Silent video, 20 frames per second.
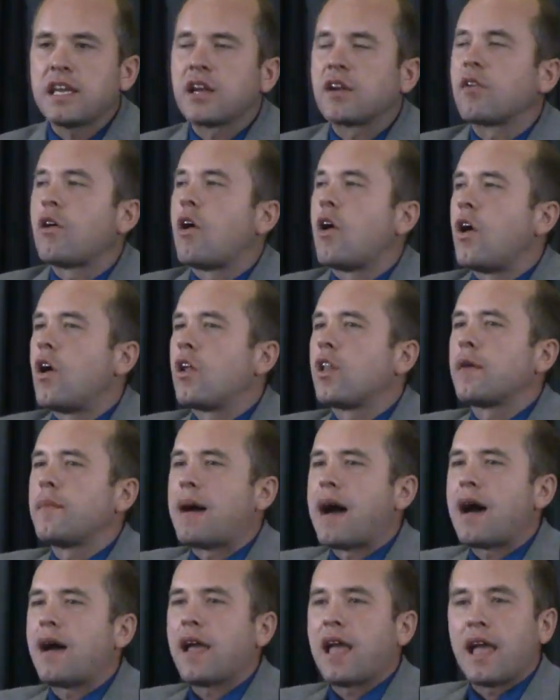here all
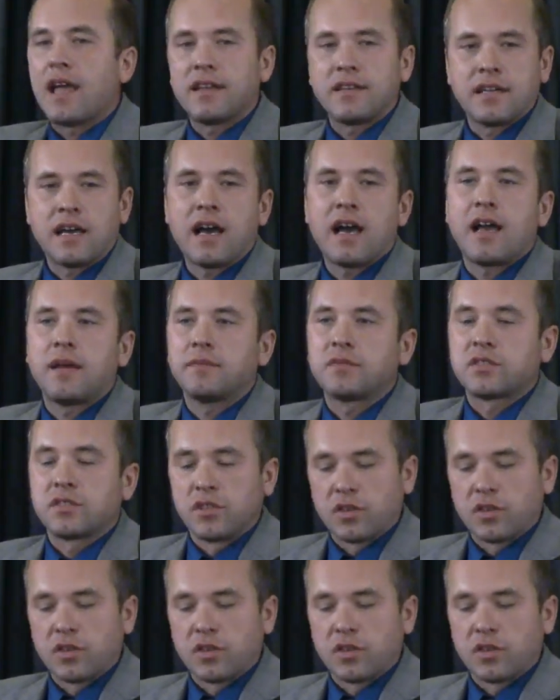about end times.